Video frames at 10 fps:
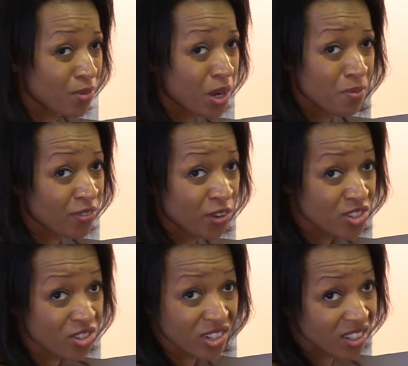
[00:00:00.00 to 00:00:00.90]
be ground beef or
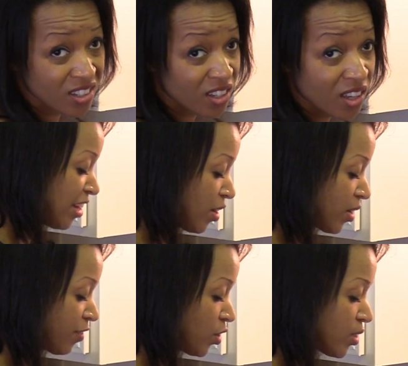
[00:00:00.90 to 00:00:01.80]
ground turkey.
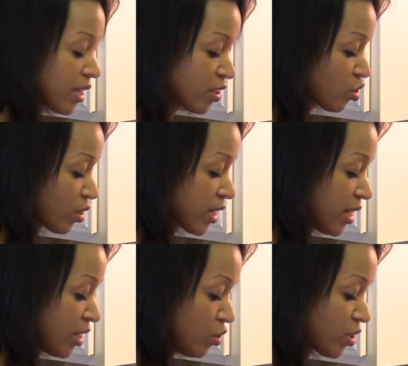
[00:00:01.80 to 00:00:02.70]
Now, if you take the
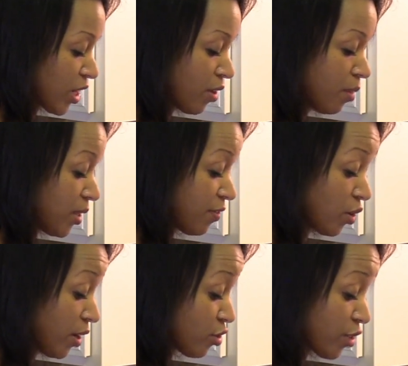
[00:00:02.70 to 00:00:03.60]
shortcut and use like ground beef
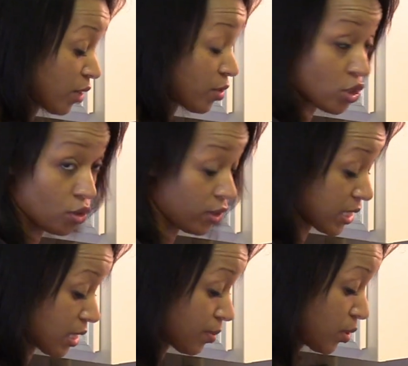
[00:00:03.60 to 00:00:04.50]
and ground chicken, which is totally
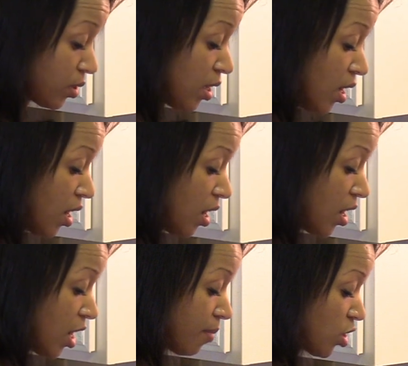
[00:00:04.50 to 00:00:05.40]
acceptable,
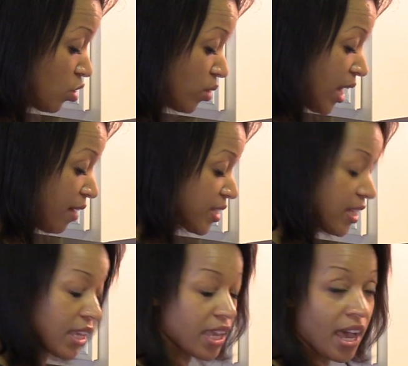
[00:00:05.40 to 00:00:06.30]
you would have to
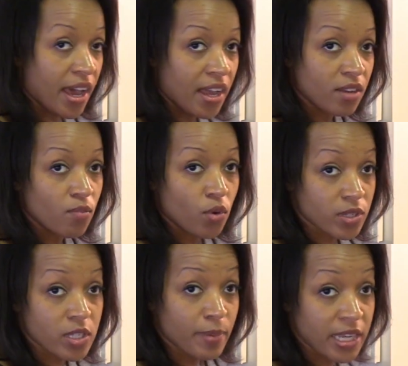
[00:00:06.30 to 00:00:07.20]
like add
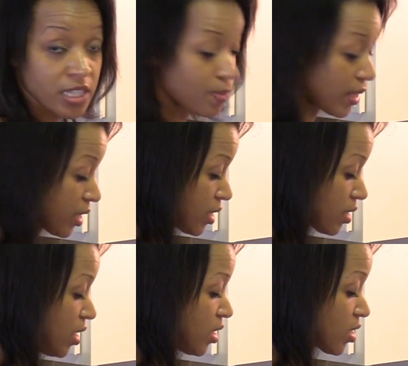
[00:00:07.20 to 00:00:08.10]
more spice because
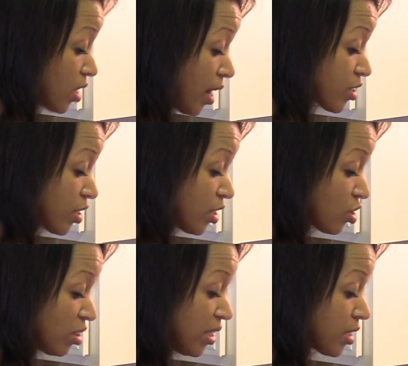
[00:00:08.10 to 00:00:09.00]

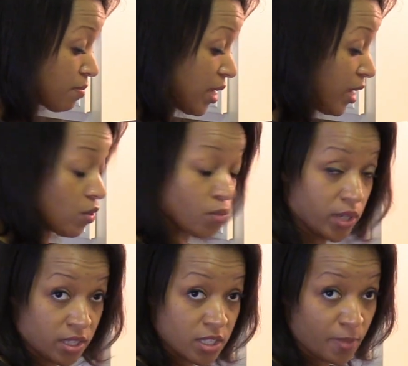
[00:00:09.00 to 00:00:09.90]
sausage is made
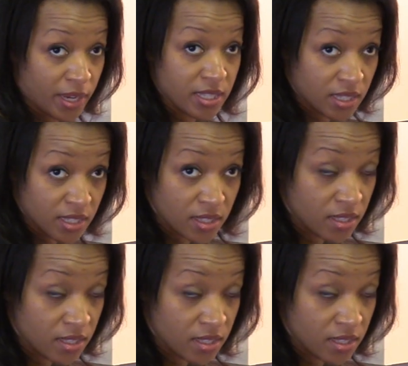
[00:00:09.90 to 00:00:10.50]
with spices.